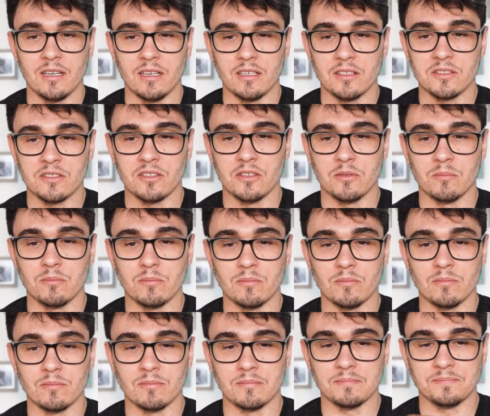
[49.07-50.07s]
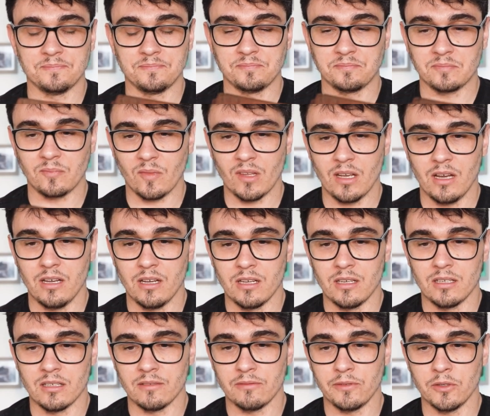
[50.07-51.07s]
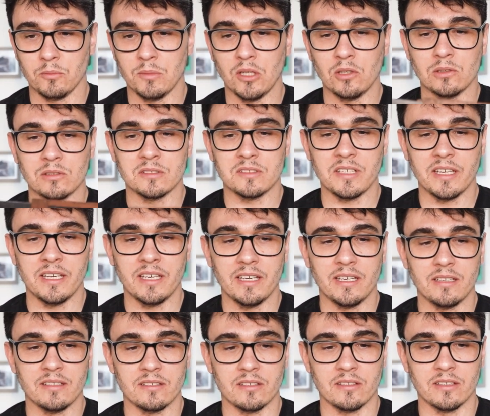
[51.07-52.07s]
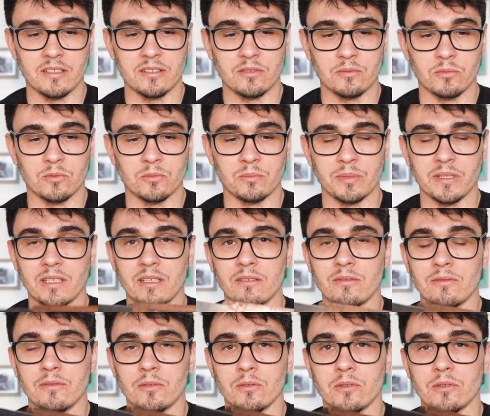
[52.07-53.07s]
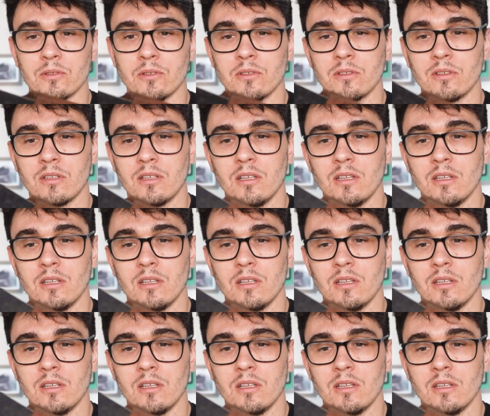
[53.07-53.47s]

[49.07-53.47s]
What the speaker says: some film holders here, so these will be for